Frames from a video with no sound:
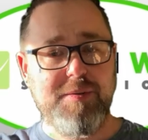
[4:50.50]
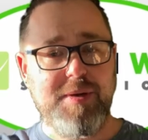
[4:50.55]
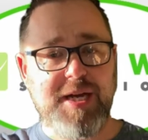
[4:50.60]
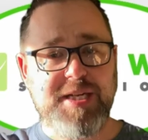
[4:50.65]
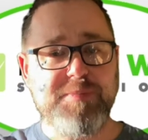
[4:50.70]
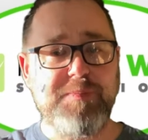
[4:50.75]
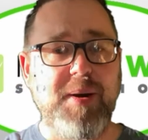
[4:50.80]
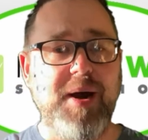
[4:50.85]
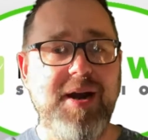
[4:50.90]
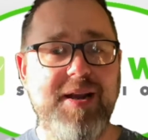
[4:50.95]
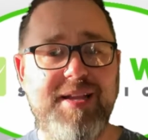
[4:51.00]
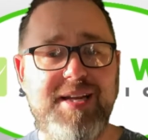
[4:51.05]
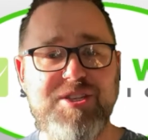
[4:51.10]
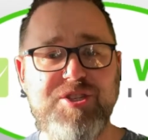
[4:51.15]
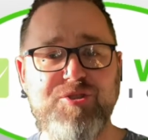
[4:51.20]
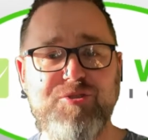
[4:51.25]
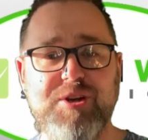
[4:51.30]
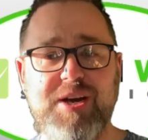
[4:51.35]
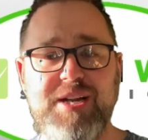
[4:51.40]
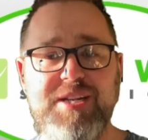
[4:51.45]
as part of that
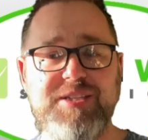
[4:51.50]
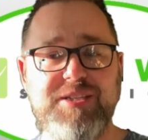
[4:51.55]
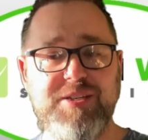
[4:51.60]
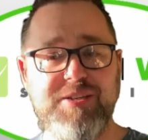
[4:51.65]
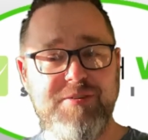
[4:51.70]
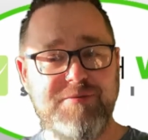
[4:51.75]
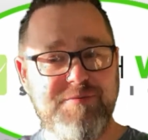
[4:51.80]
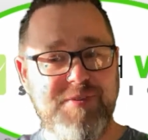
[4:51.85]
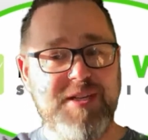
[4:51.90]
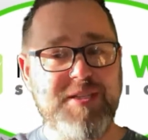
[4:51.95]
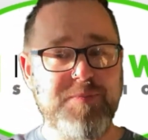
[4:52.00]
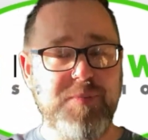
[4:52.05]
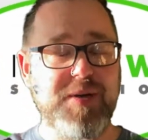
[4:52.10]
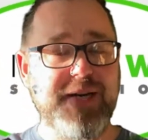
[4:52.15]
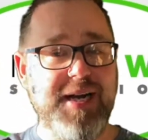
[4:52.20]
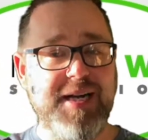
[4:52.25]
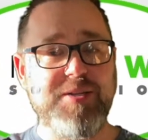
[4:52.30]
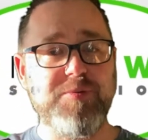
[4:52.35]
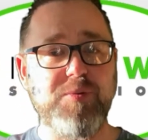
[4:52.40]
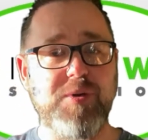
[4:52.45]
strategy, your
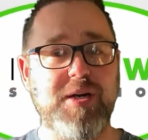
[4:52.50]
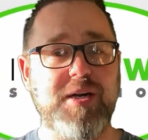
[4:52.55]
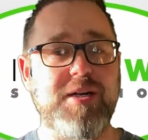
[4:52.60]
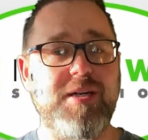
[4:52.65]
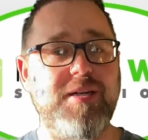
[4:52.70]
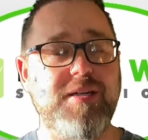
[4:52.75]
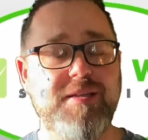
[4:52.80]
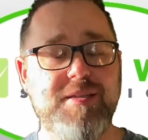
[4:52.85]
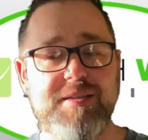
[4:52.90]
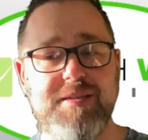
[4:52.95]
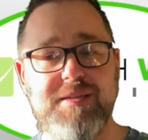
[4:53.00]
Facebook ads work.